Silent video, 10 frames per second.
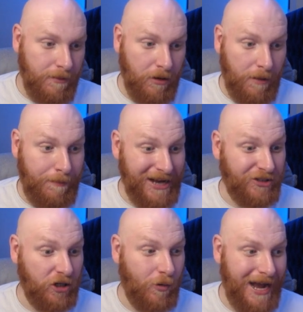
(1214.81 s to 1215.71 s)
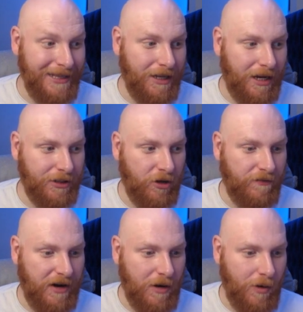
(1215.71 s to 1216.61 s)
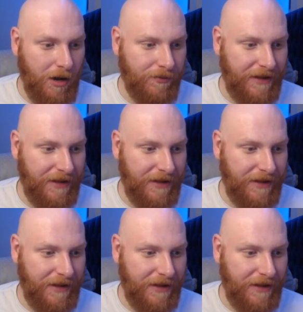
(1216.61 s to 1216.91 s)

But Petro Luanda are doing very well.